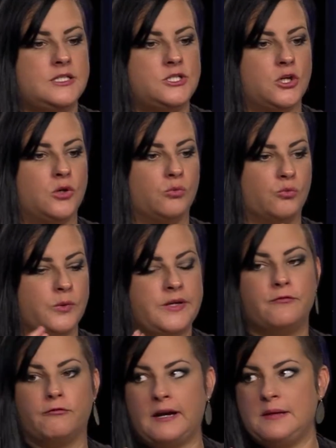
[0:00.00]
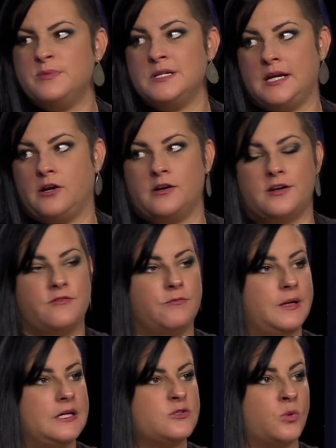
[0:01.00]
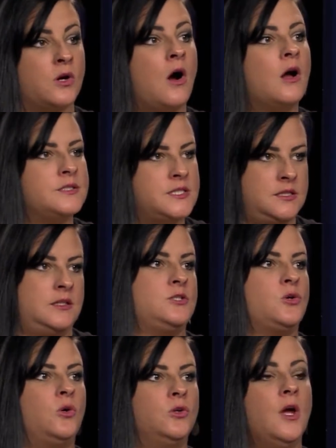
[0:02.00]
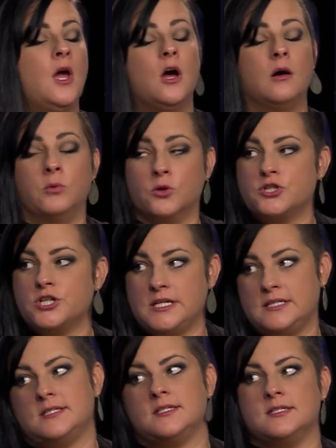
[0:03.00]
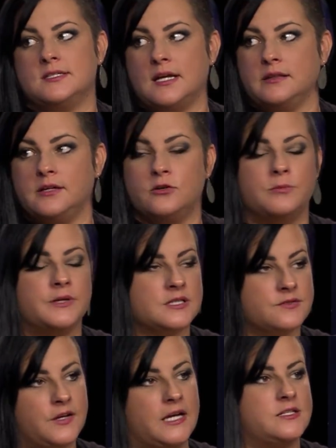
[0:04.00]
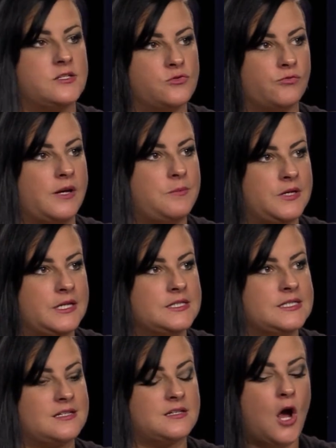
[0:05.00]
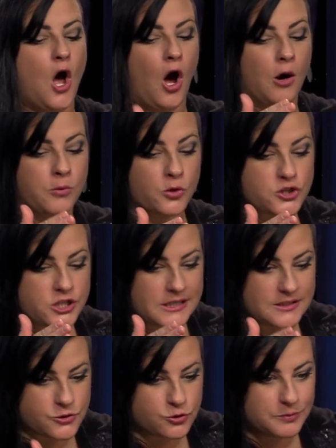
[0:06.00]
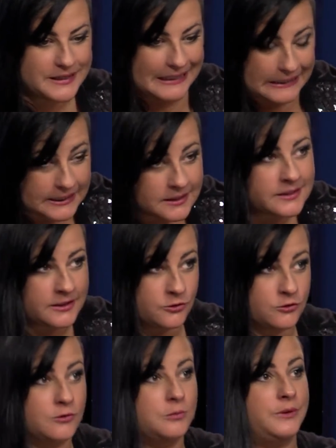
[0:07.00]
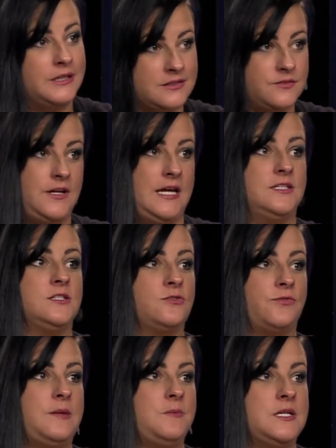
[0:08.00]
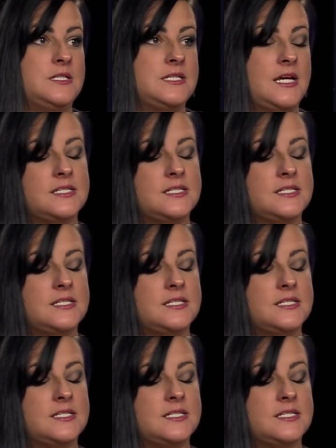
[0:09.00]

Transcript: to reframe the narrative, because we're constantly told abortion needs to stay legal because of cases of rape and incest. Abortion needs to be illegal because of cases of rape and incest.